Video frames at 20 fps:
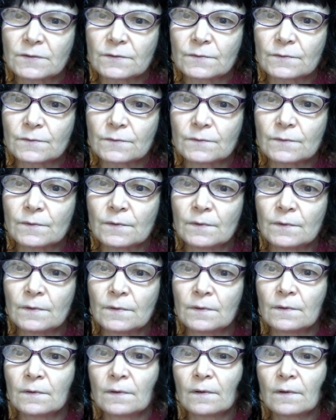to
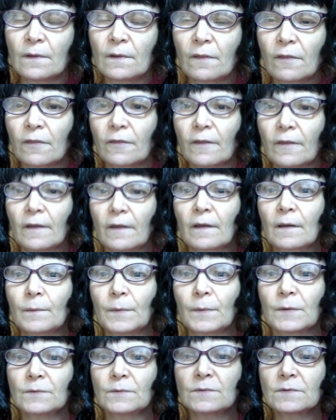think
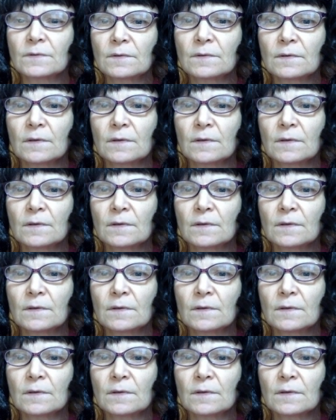about